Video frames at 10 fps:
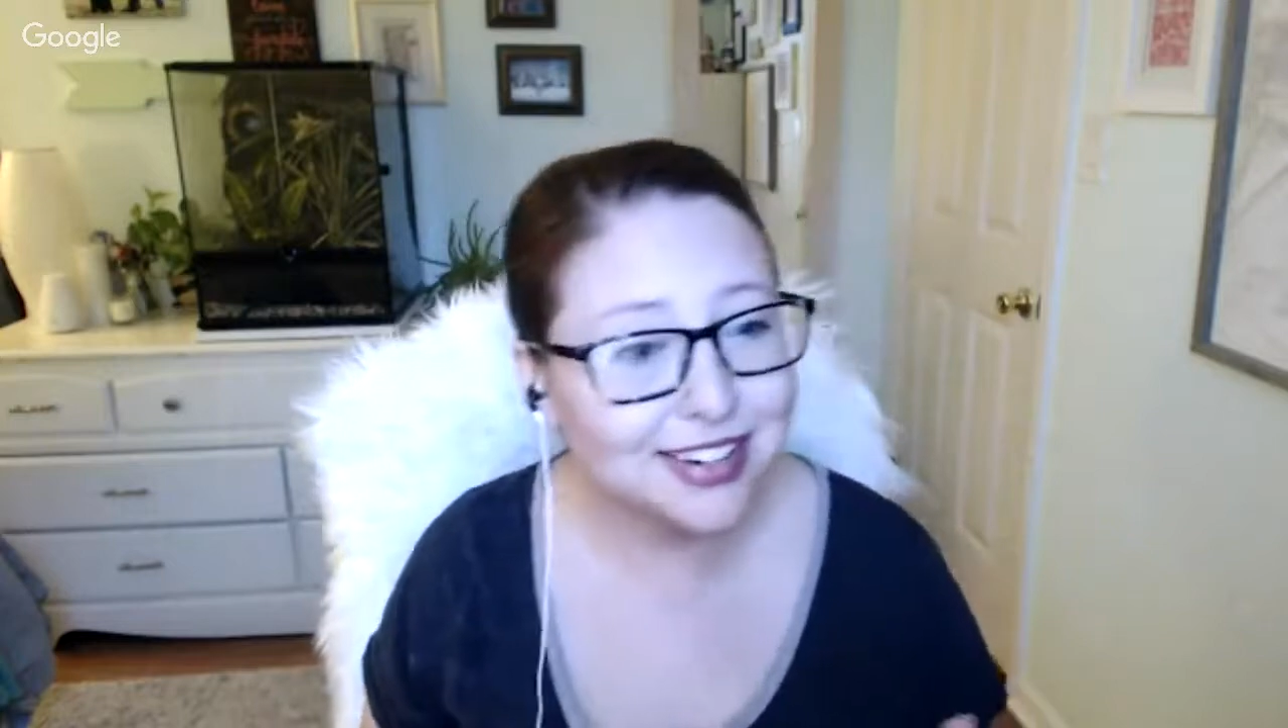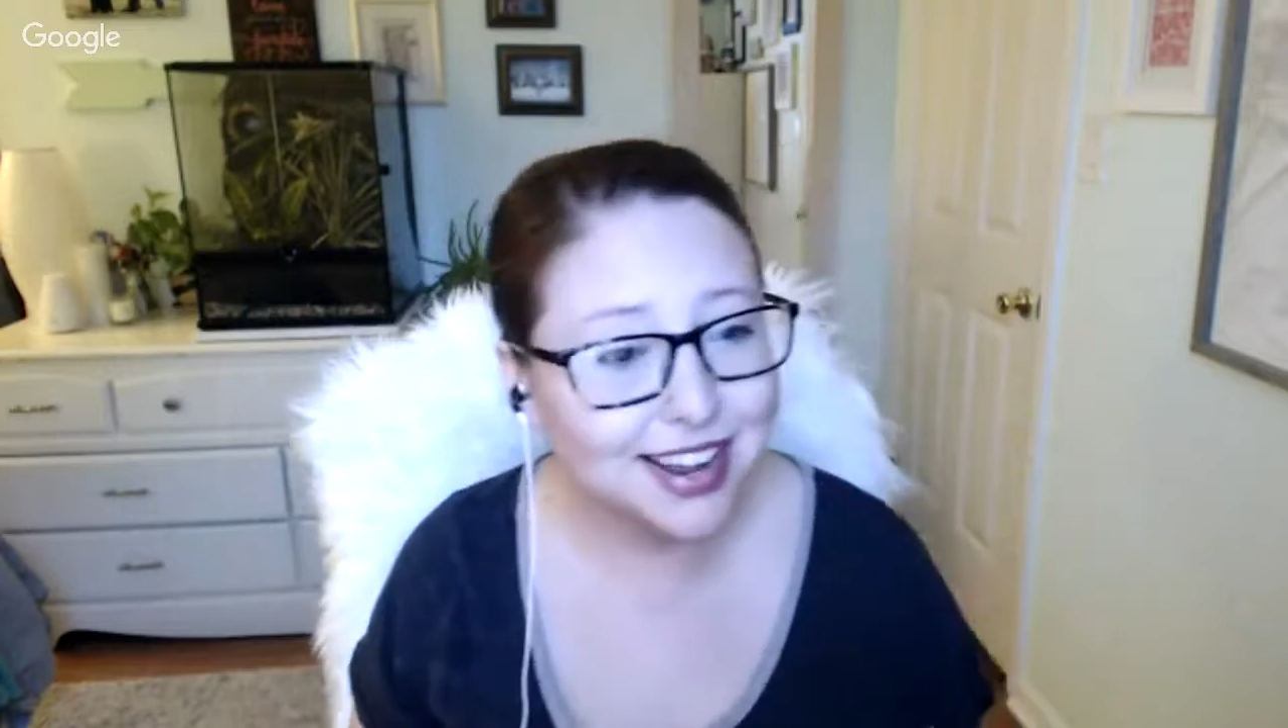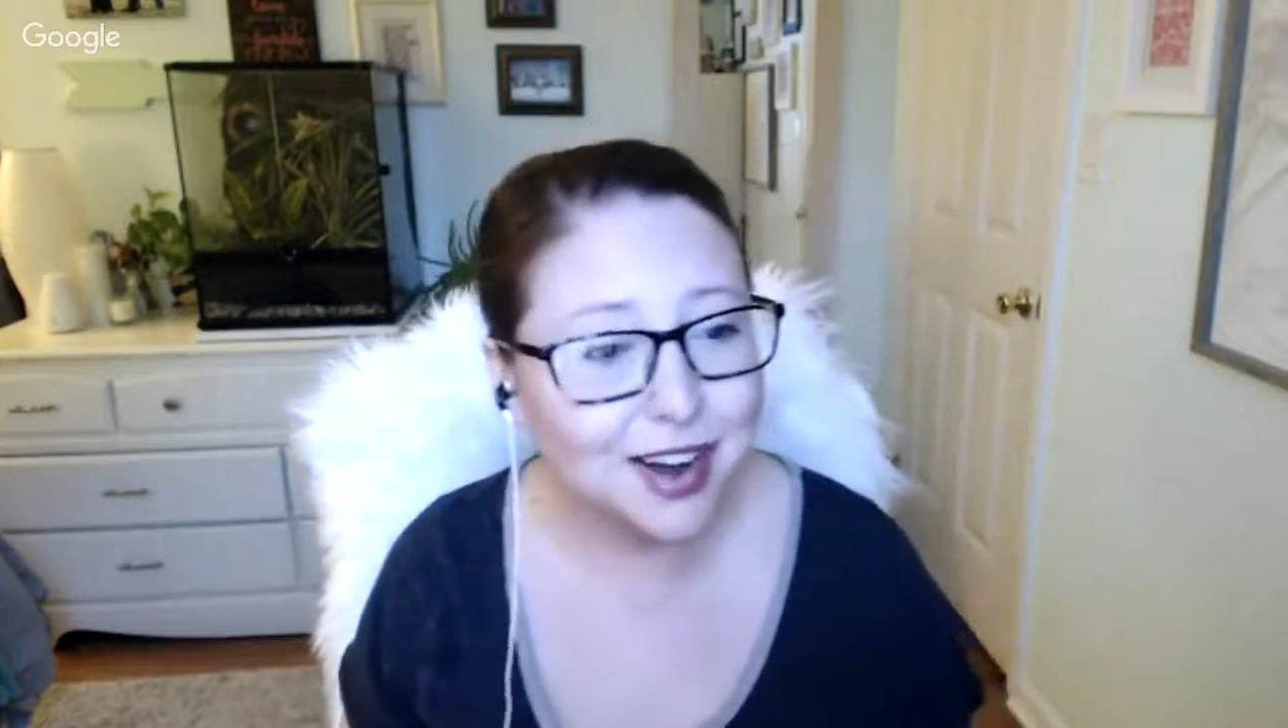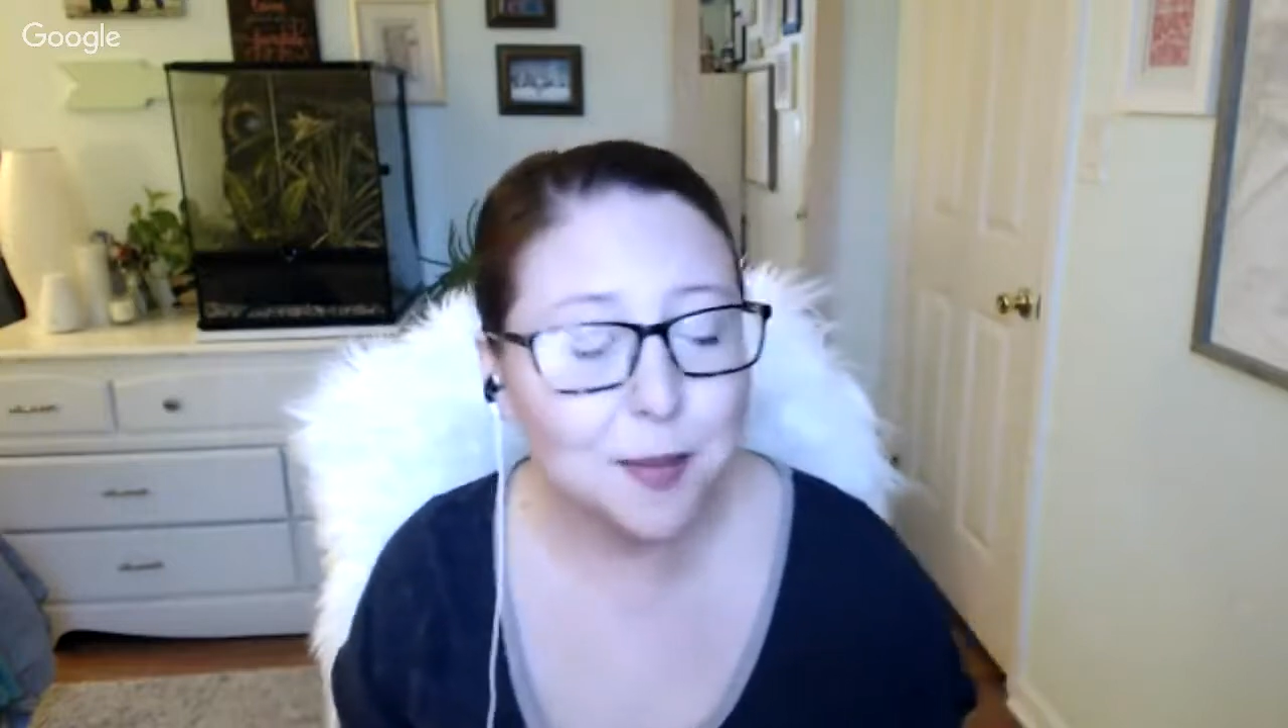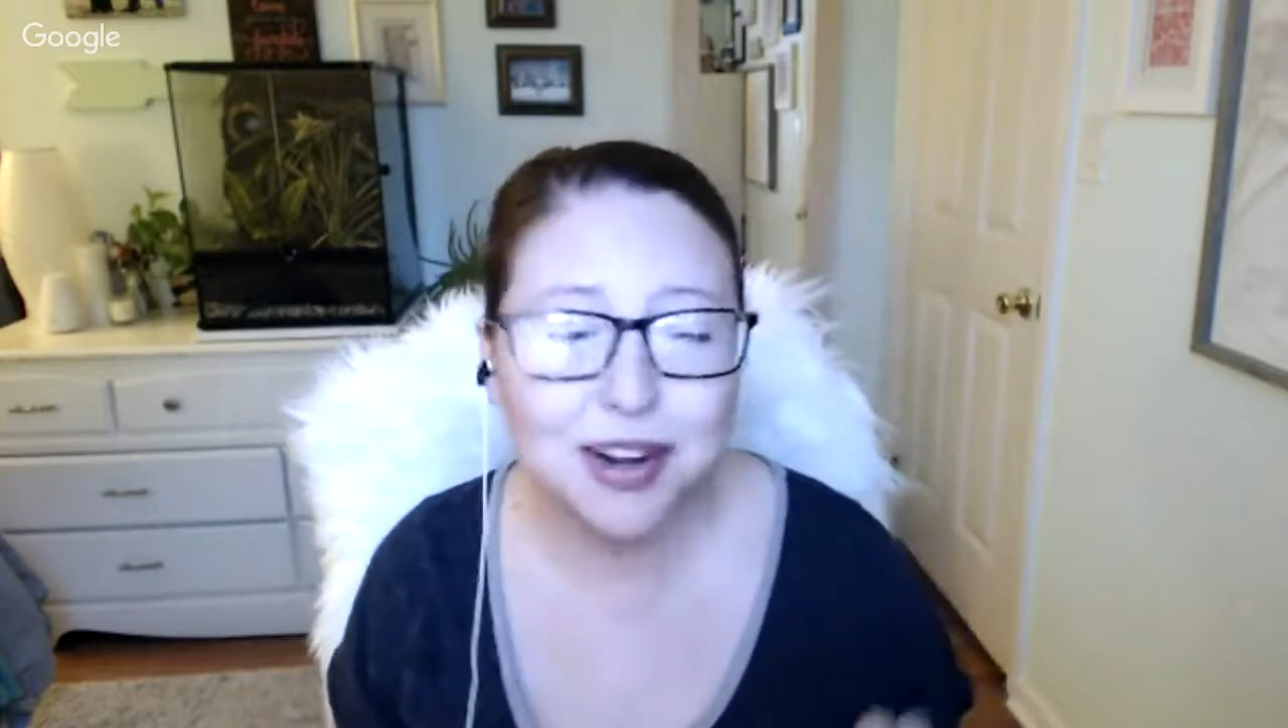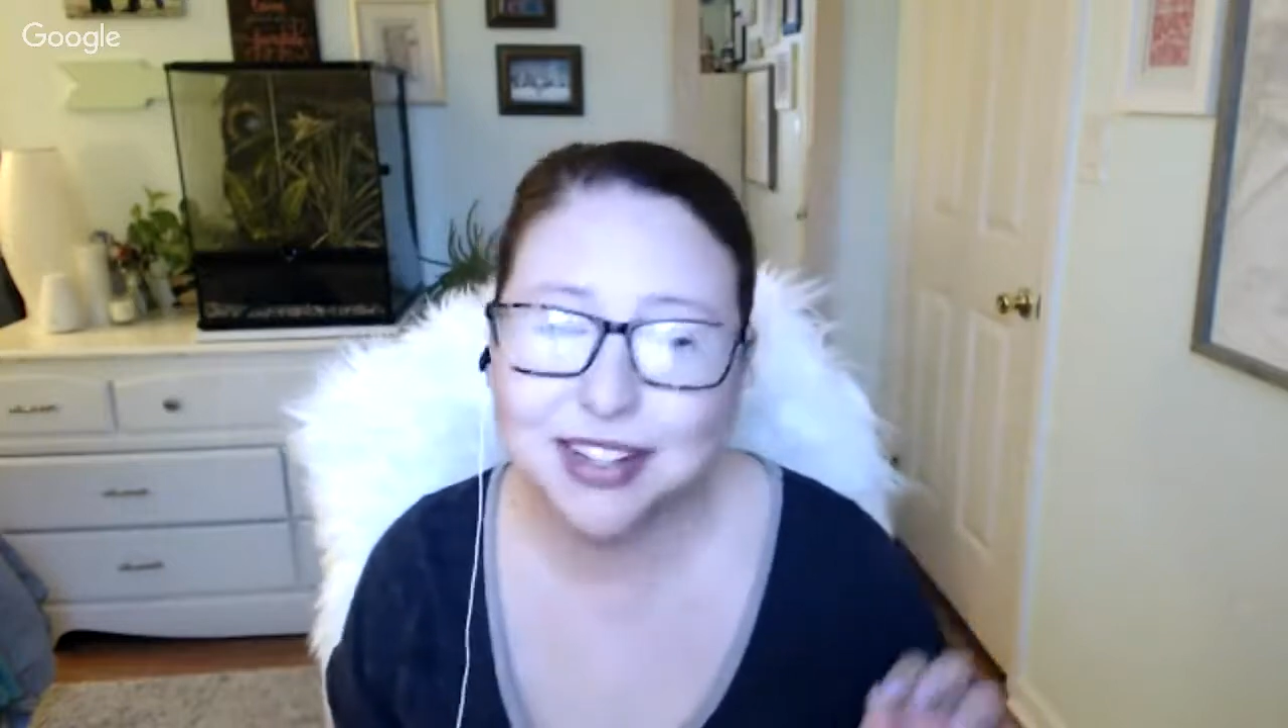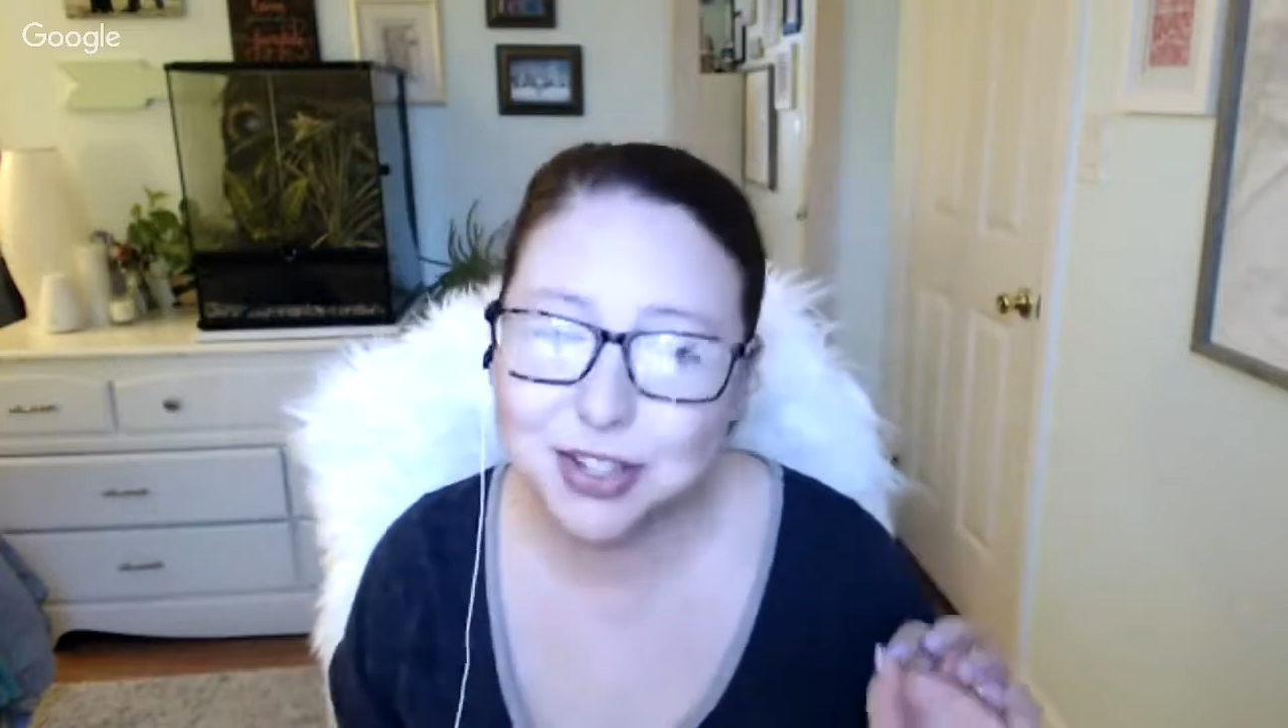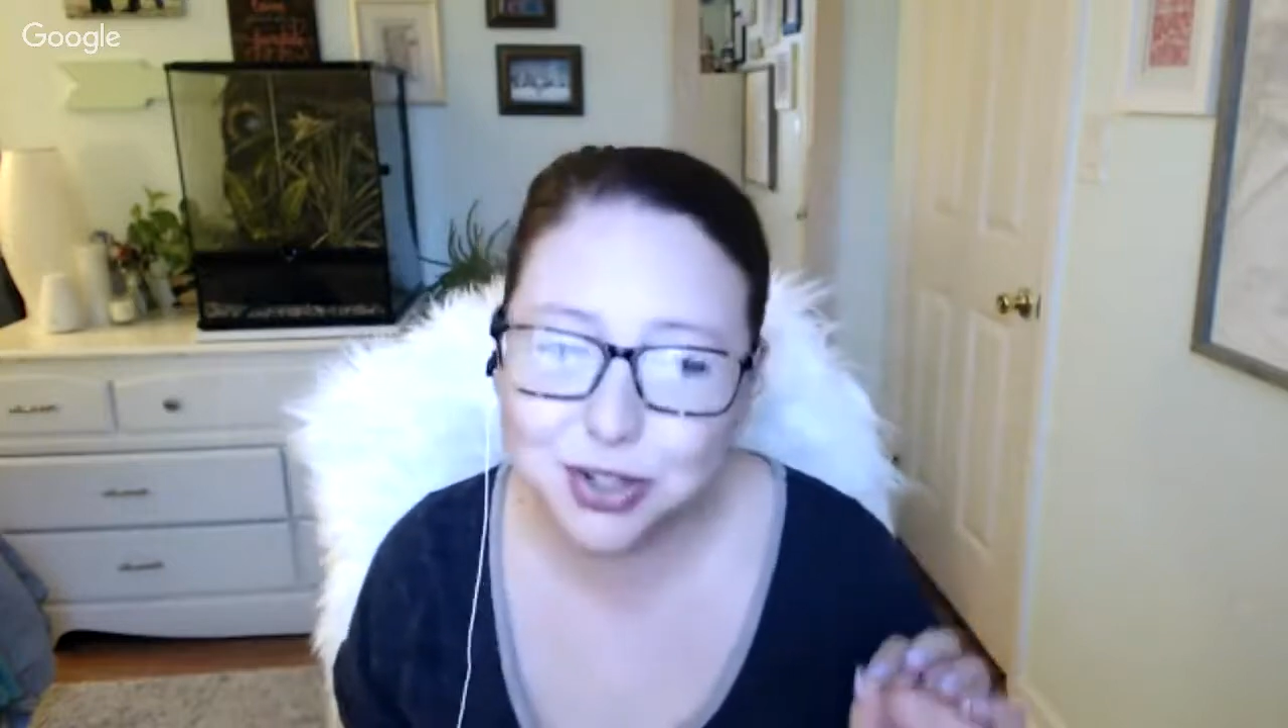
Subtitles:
dinner, but it's